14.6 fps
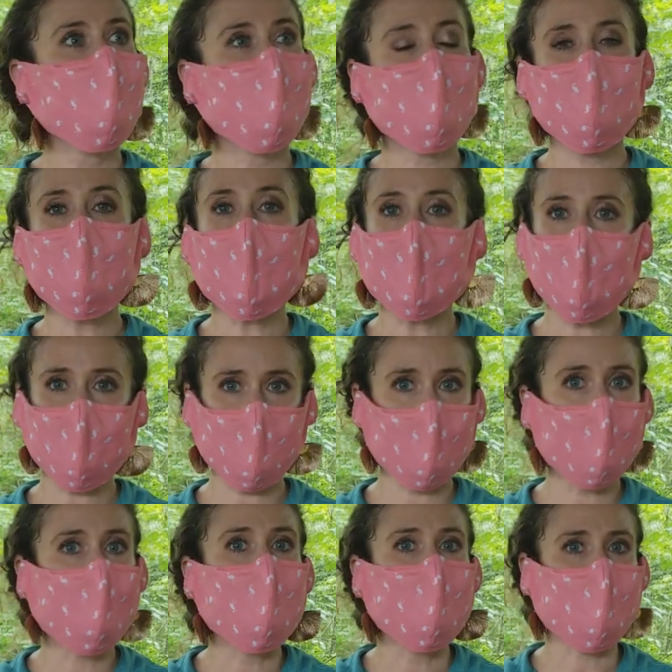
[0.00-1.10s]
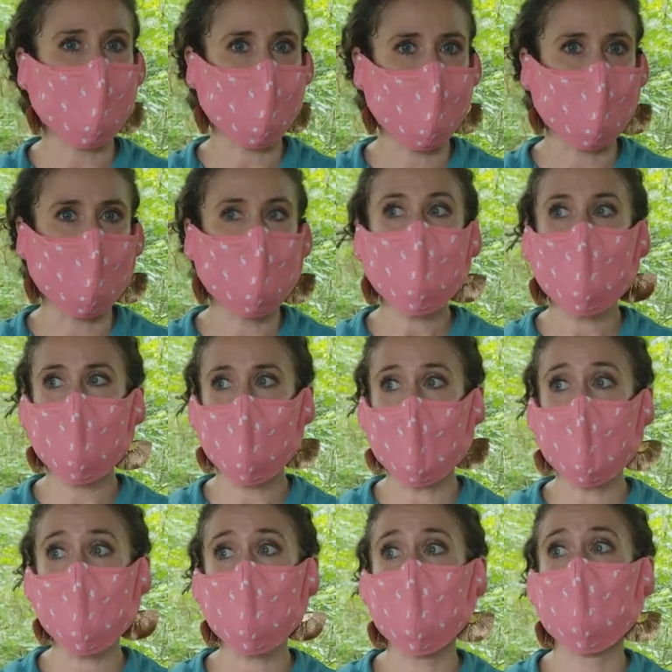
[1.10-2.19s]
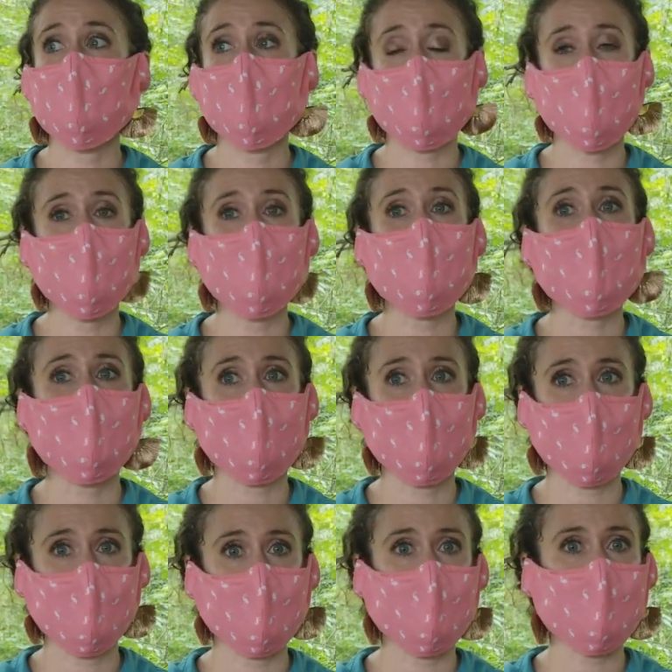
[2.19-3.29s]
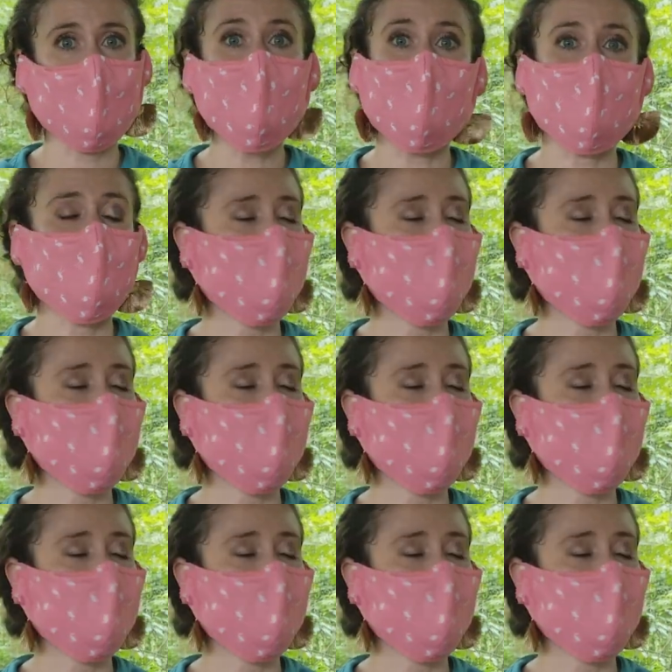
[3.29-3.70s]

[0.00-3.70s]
Moms know what they're doing. Moms are going to come back for their babies.